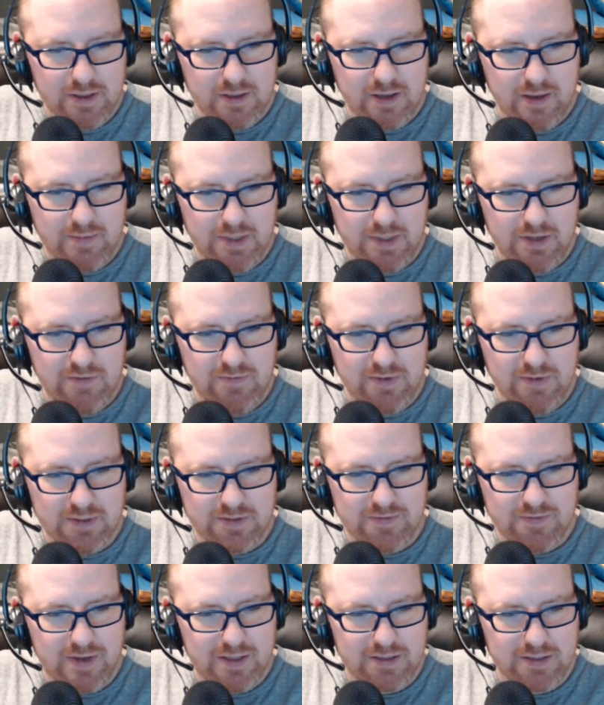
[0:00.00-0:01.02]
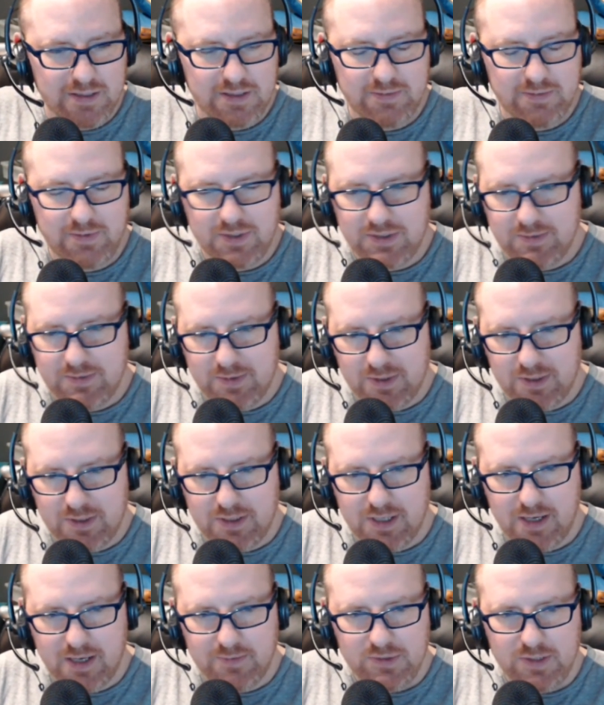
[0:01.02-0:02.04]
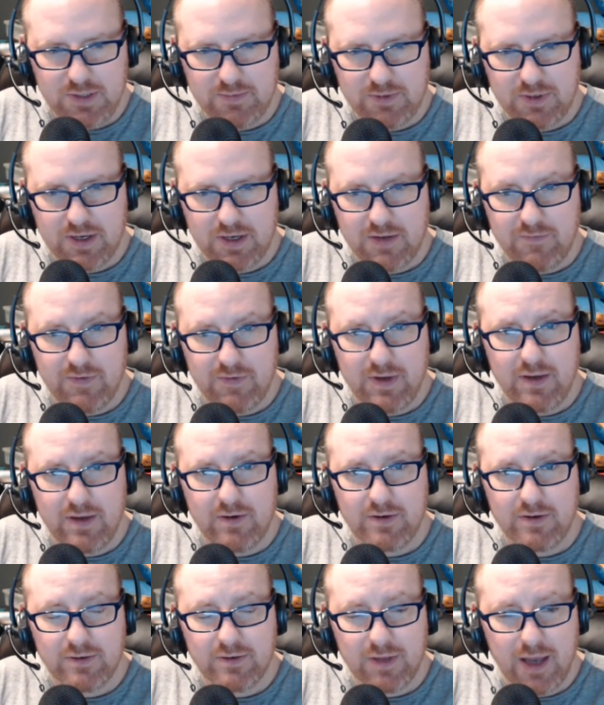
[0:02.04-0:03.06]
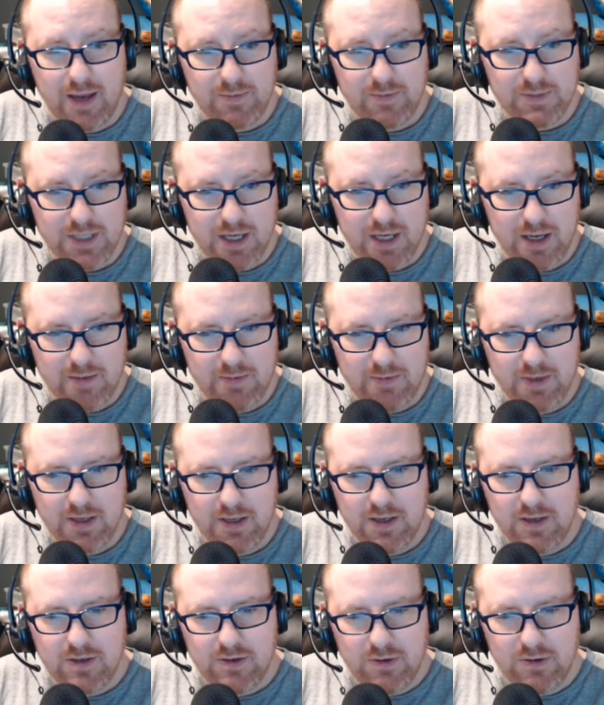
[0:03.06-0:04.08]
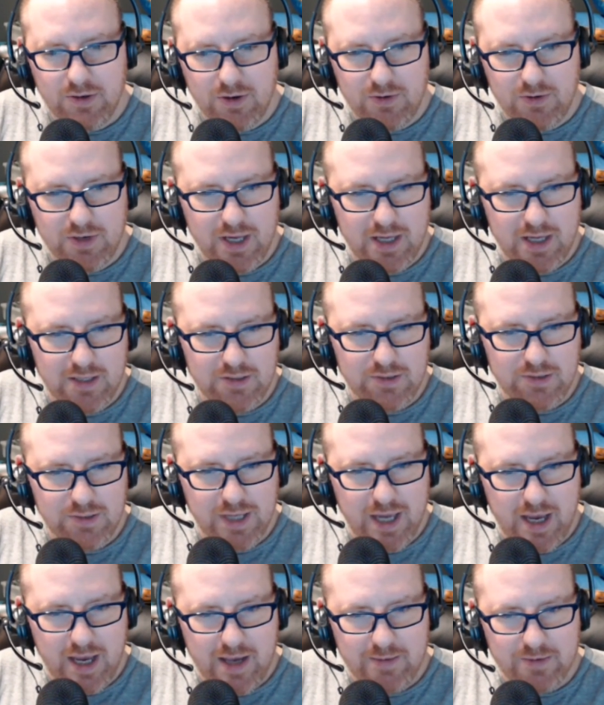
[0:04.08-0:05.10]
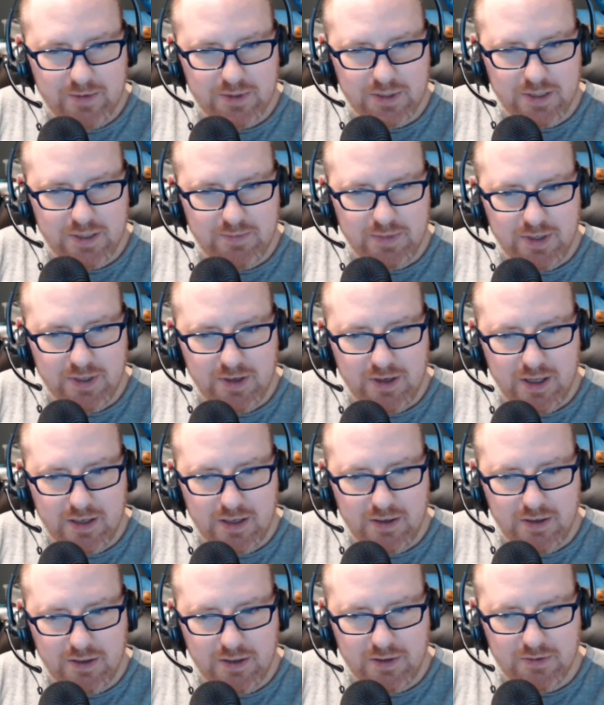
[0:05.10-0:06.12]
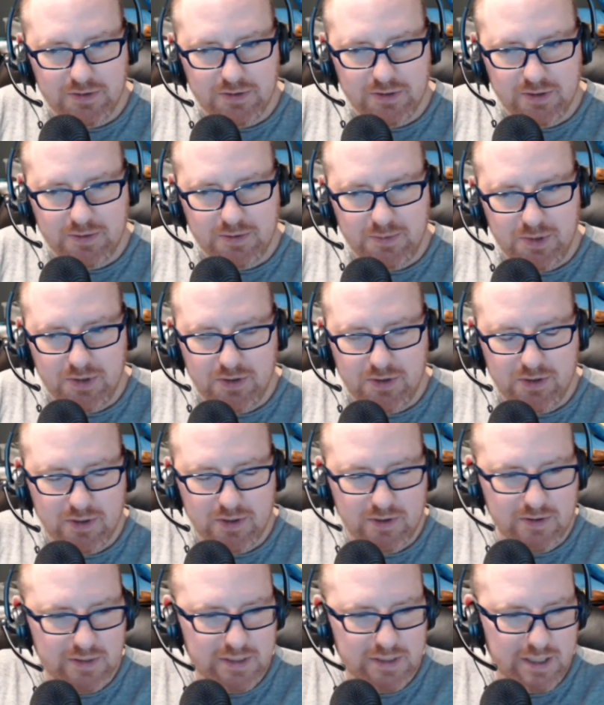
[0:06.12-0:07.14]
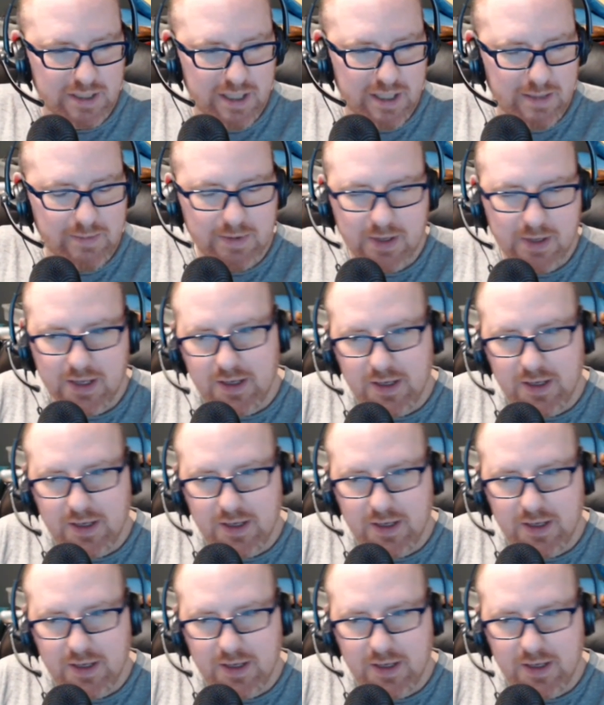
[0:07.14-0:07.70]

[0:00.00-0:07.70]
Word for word: I mean, you must have had this experience a million times. You're uploading a video on your laptop. You go to get into a cab or something. You got you close your computer to go to sleep.